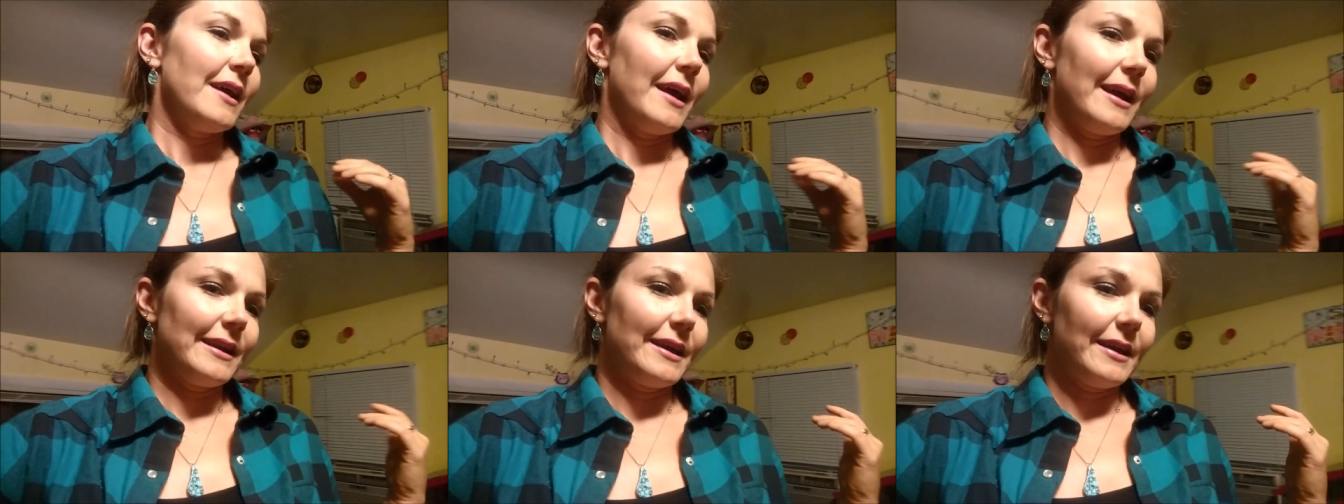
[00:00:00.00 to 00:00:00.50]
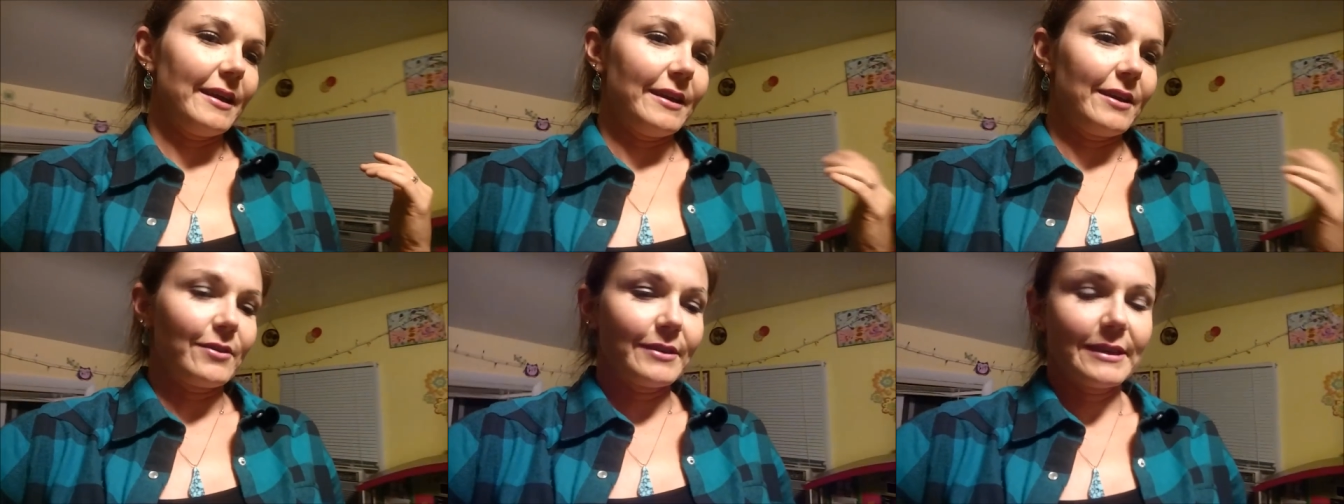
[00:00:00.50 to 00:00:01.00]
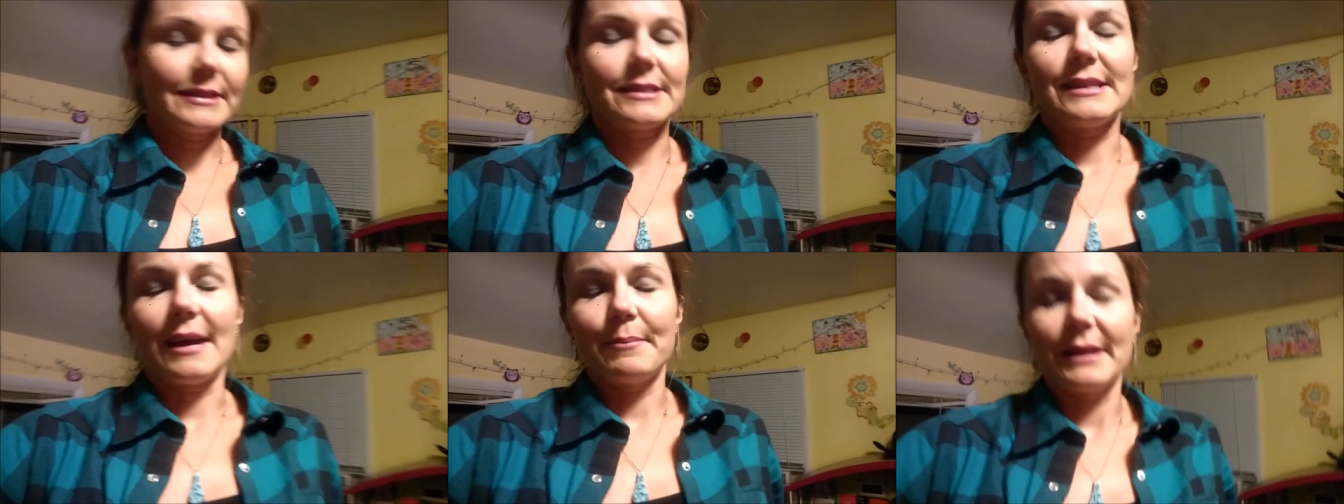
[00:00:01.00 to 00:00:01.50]
And, it, you know, it's
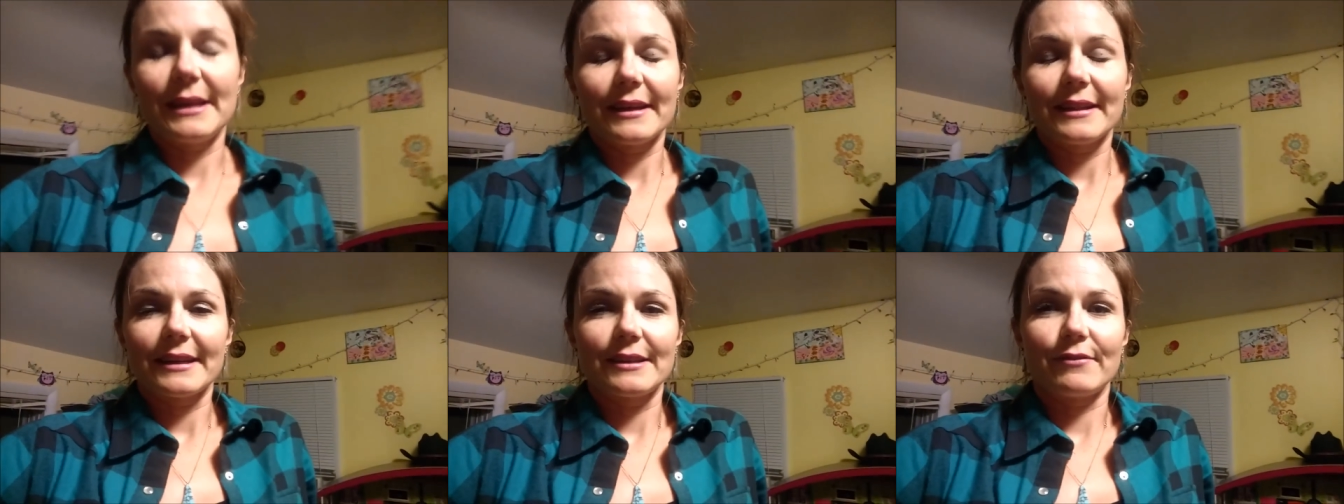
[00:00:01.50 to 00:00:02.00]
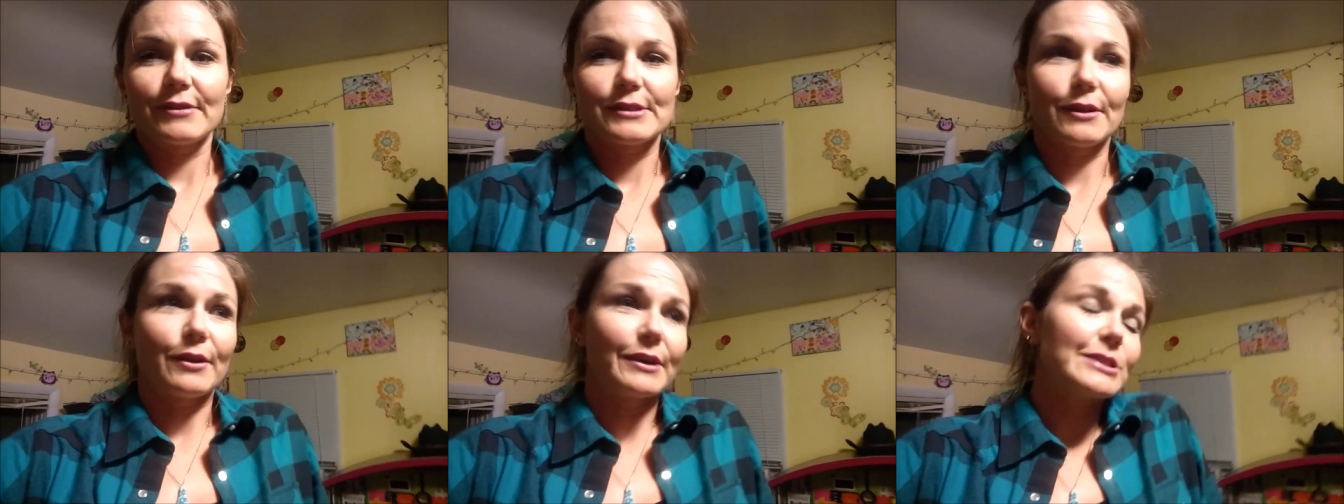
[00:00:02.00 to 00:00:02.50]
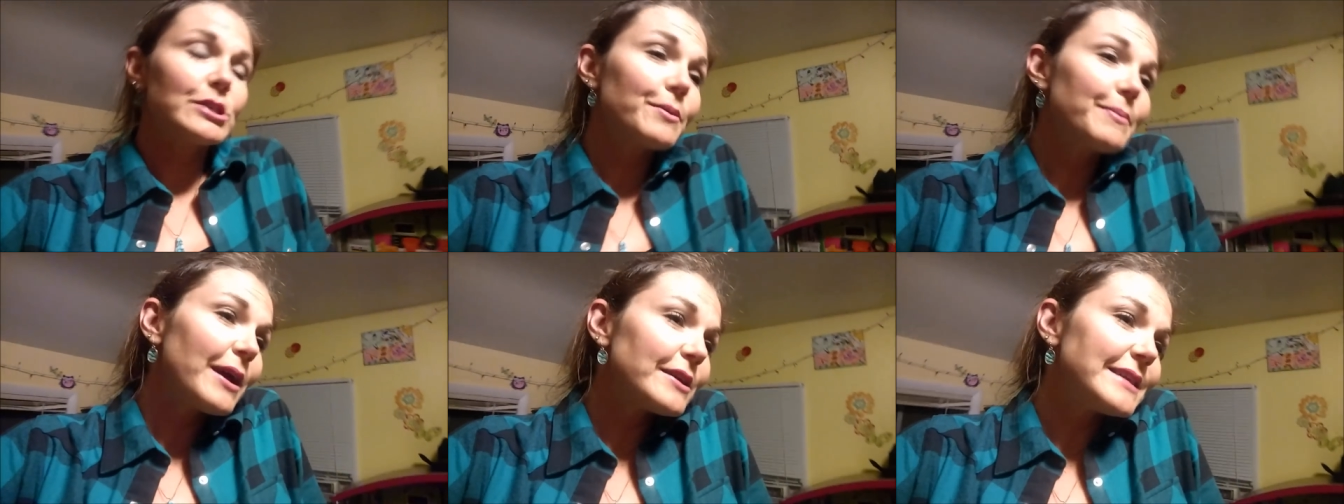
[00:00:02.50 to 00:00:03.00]
not been neglected for so long. It took
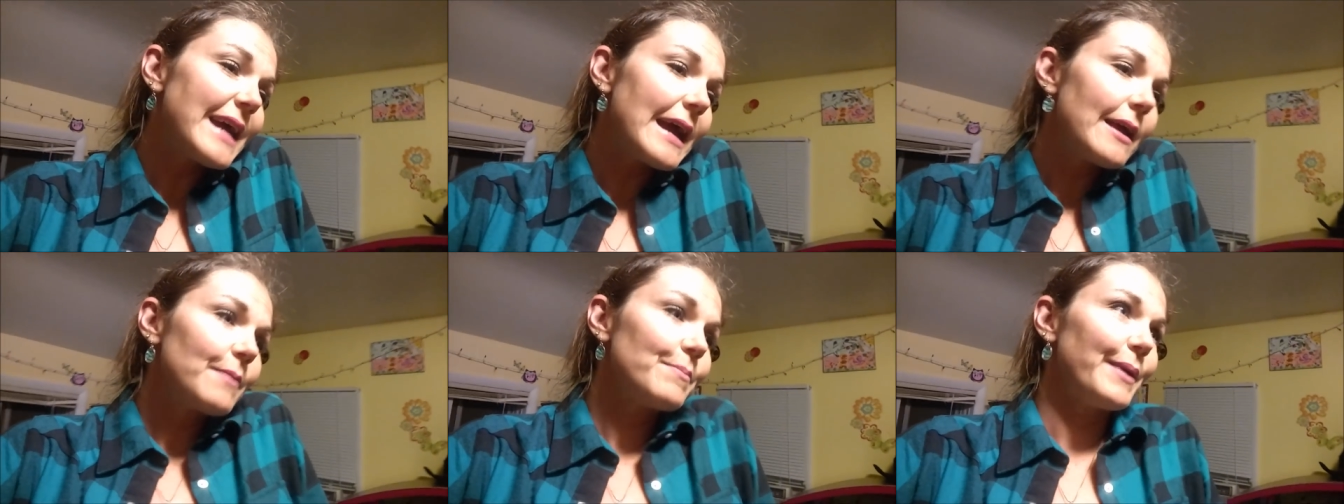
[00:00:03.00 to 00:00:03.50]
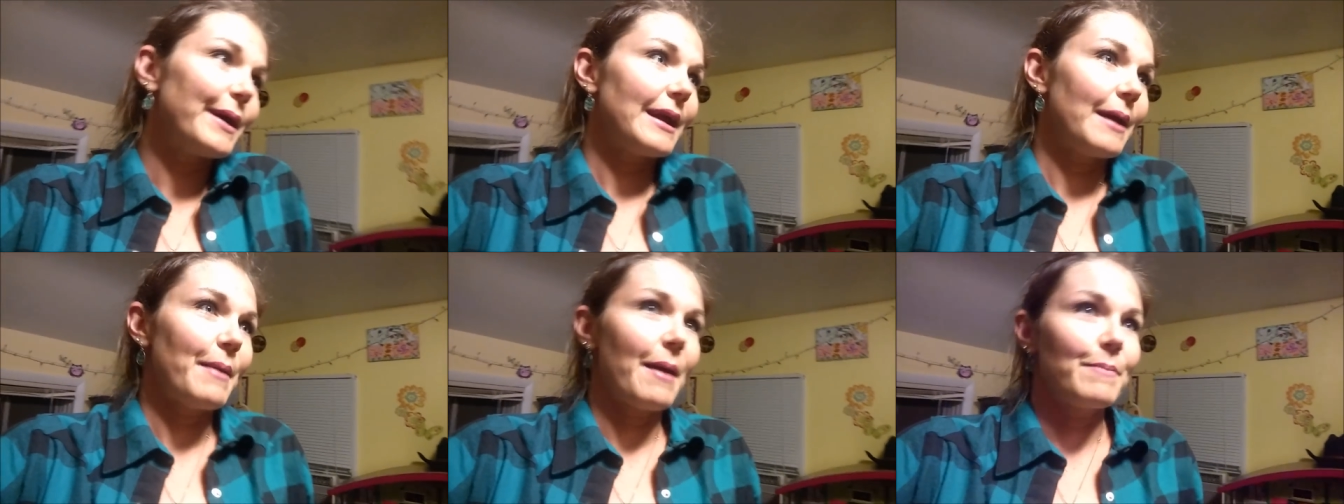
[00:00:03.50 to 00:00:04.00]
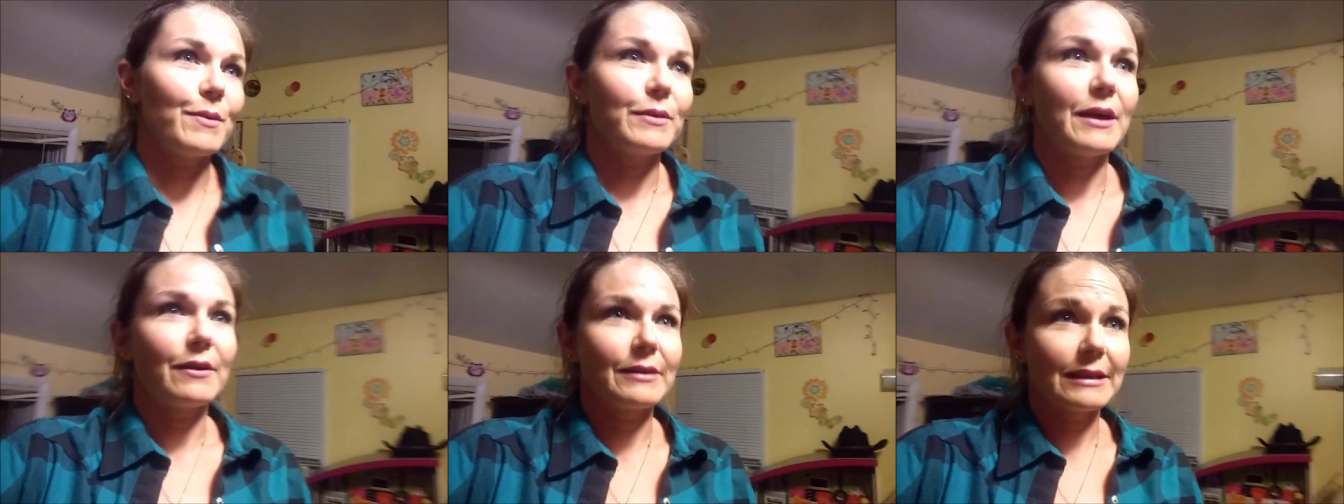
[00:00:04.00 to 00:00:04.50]
me all day, but I'm happy with
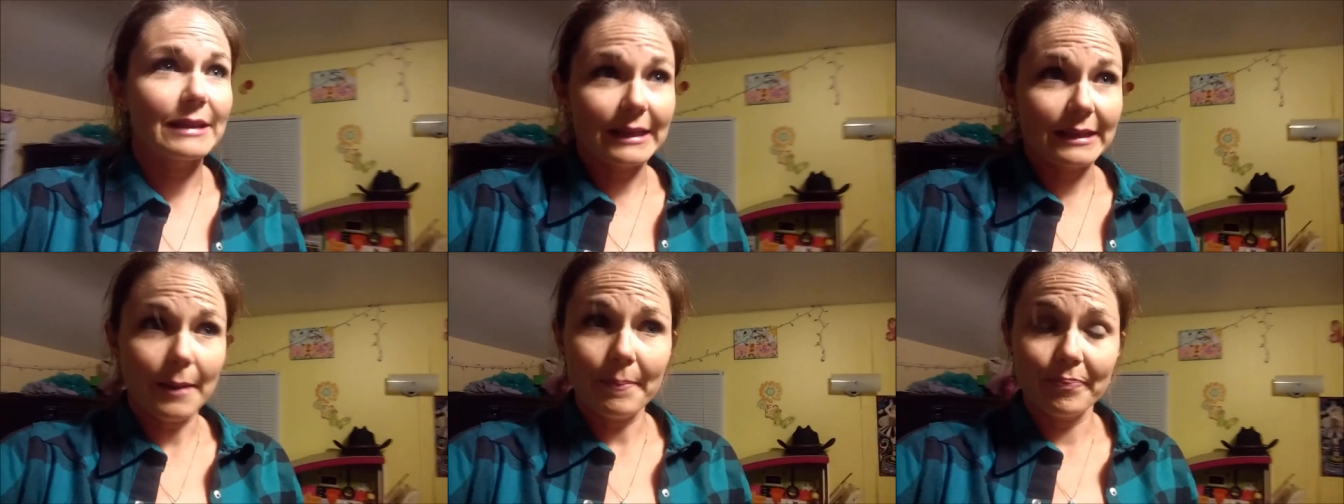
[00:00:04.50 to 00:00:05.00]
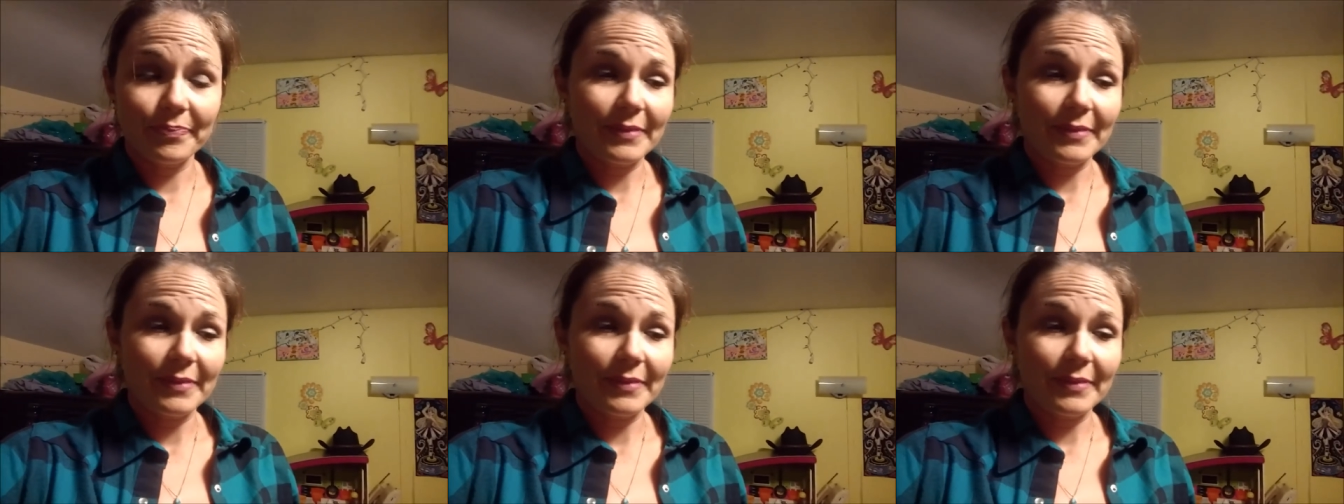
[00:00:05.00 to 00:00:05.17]
how it cleaned up.